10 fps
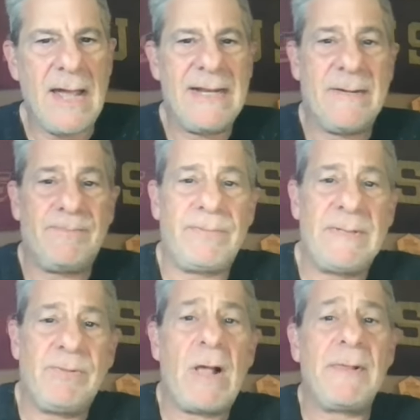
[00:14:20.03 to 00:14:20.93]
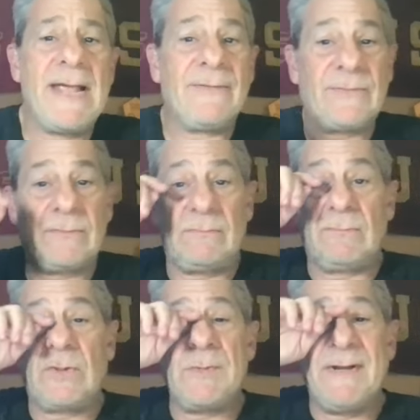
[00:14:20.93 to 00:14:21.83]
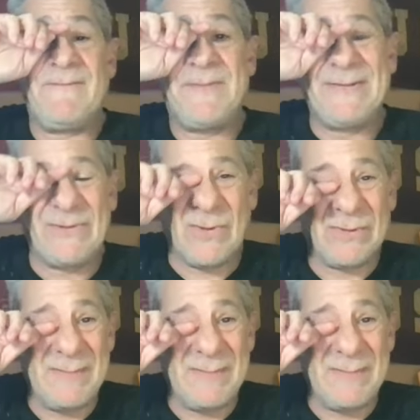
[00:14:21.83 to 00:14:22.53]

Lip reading: he probably has too many physical